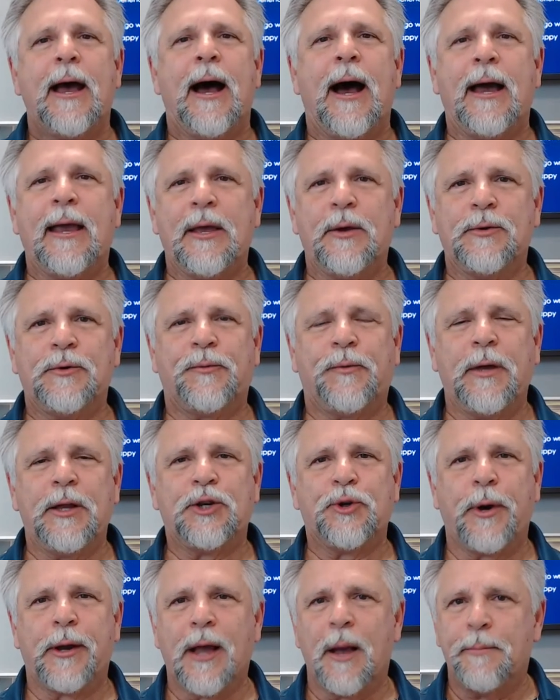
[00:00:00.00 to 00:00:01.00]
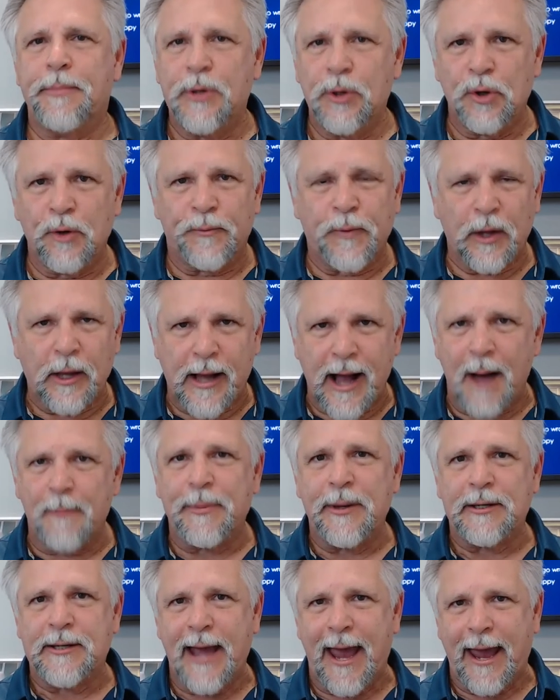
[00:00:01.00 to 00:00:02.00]
Uh, he was featuring a beautiful
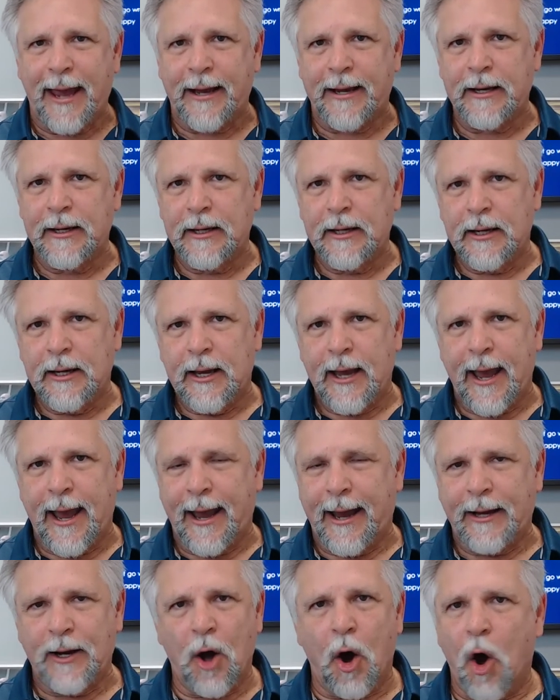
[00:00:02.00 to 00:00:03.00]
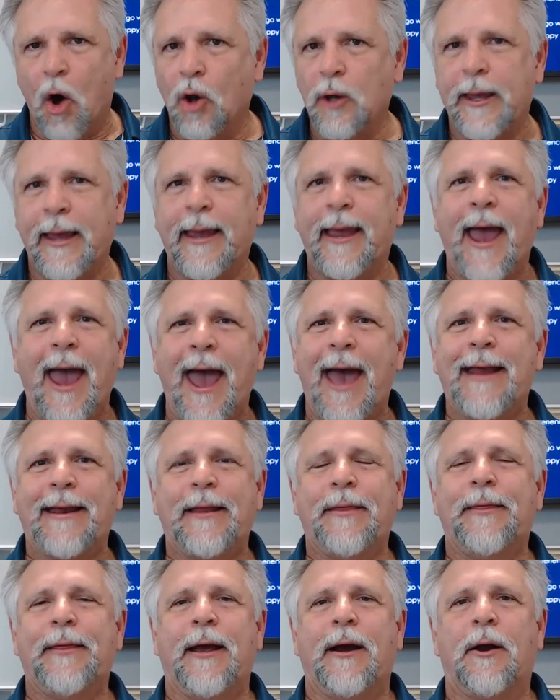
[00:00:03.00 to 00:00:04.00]
guppy tank, and all he had
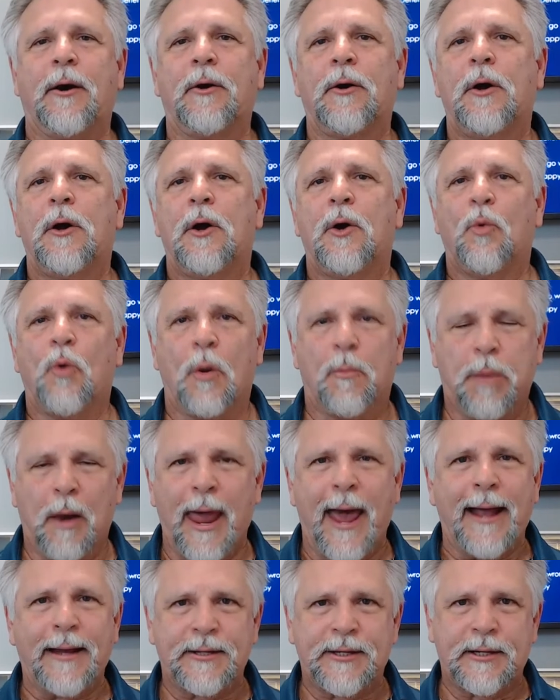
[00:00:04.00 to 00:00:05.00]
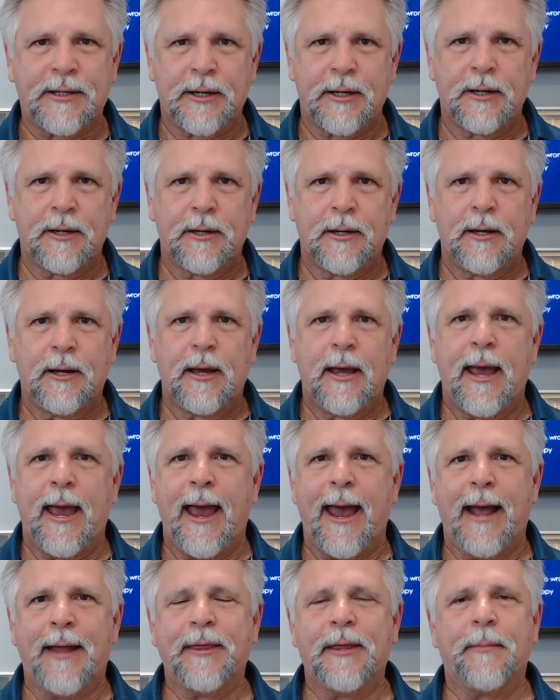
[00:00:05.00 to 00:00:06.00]
in there were plants.
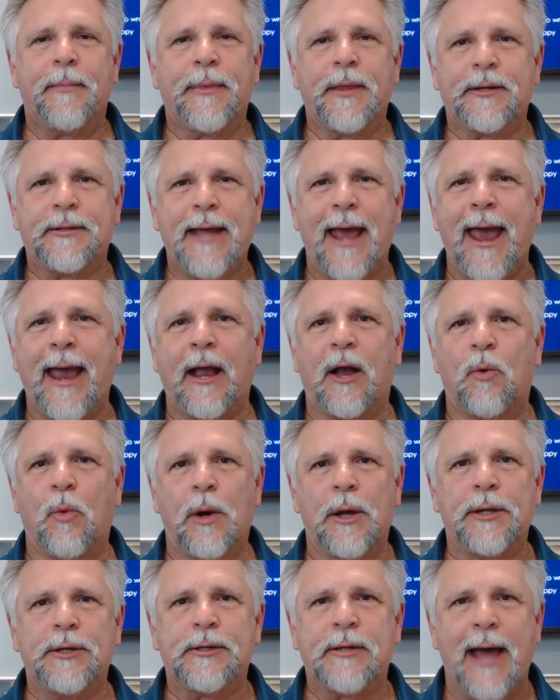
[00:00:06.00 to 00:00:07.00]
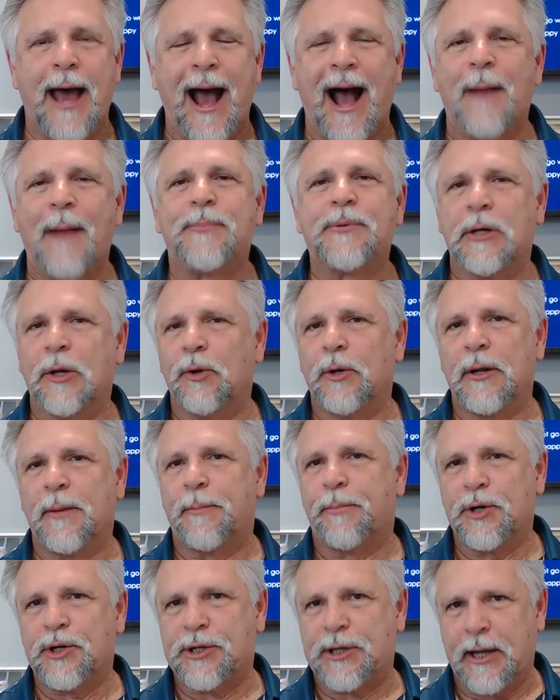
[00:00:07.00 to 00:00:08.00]
And the, the tank was absolutely
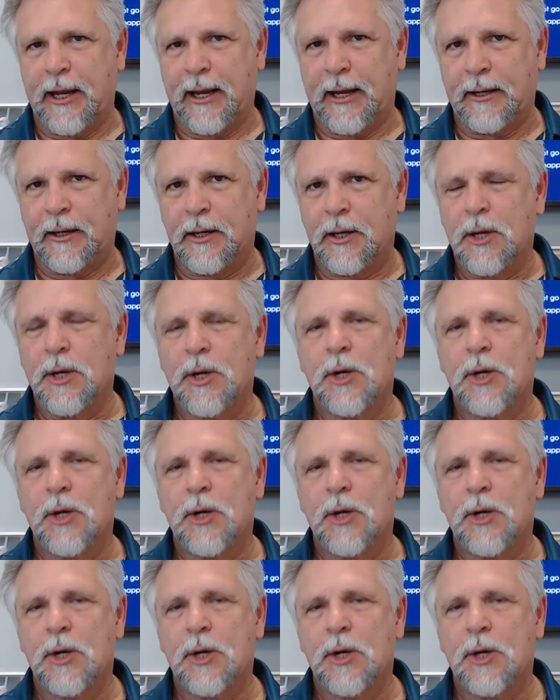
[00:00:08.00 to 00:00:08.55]
pristine.